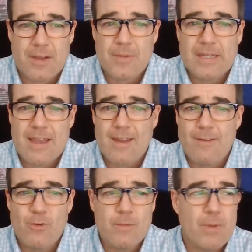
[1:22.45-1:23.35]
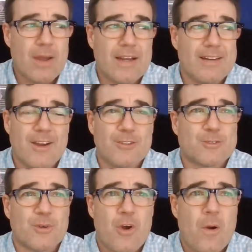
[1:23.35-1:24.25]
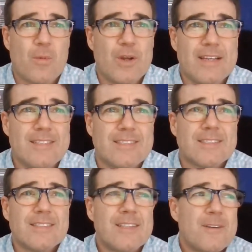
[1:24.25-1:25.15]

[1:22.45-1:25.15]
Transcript: I mean, everybody knows what Auburn is.